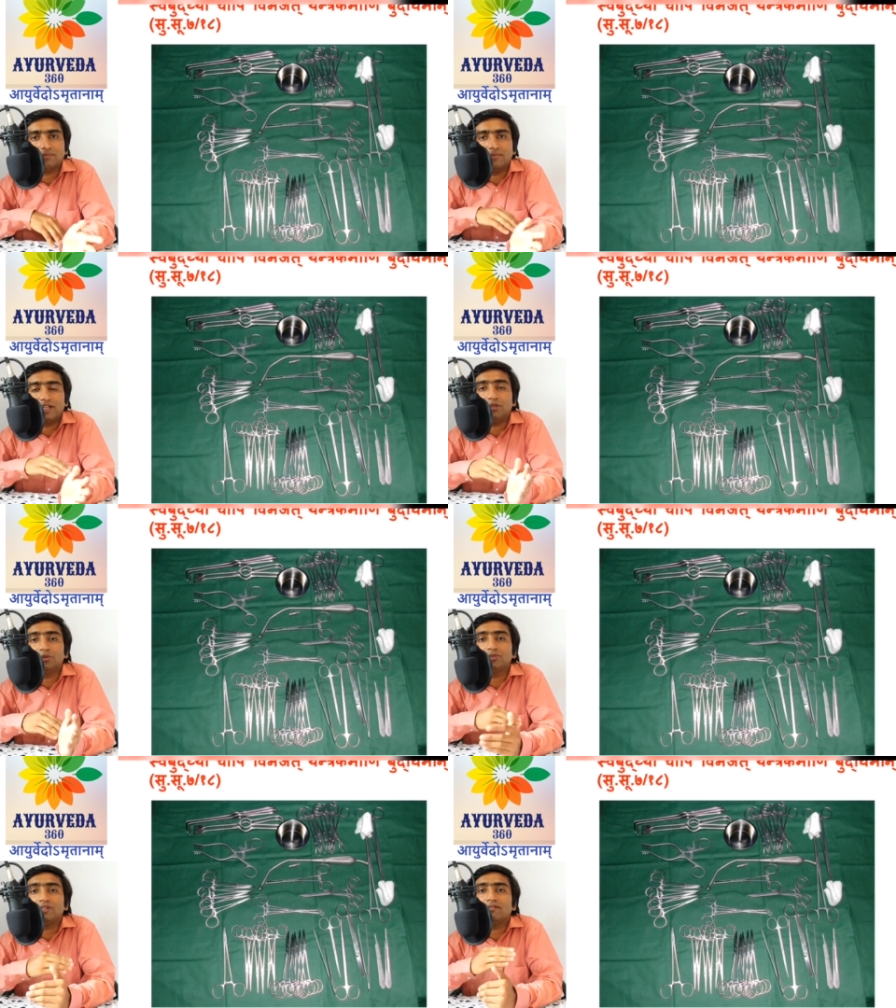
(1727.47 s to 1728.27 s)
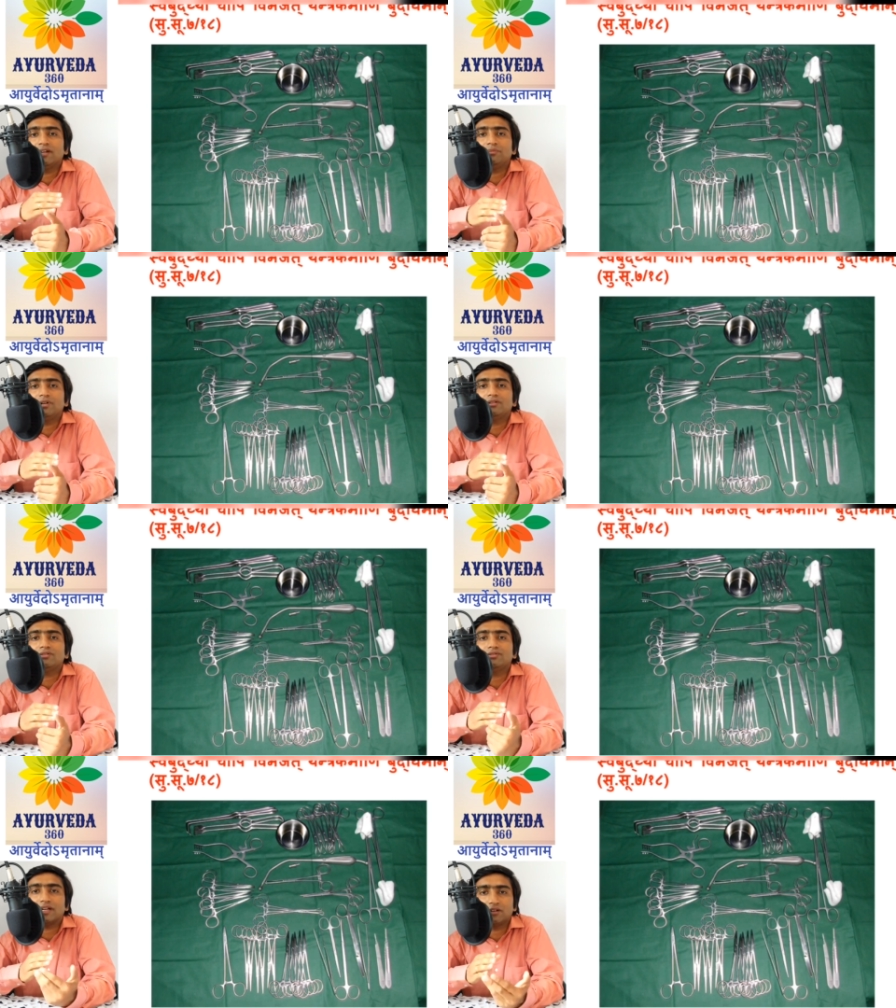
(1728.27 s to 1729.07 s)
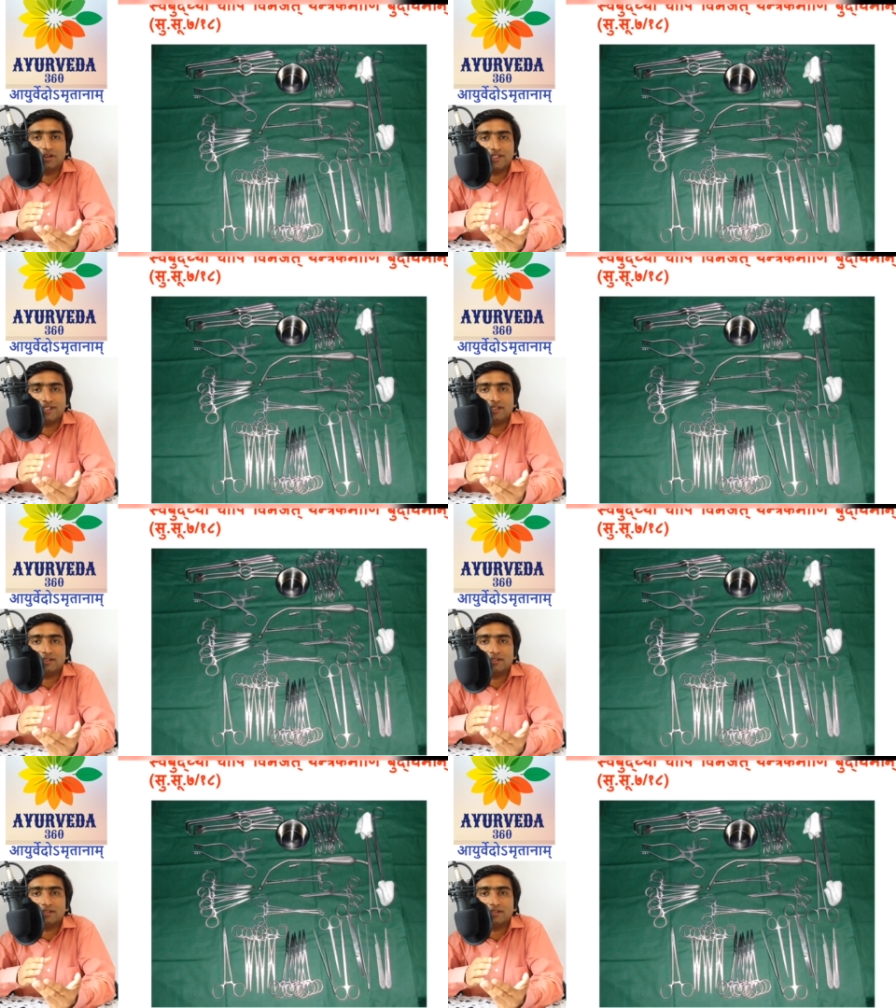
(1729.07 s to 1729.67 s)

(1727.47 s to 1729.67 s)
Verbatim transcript: but due to the development of technology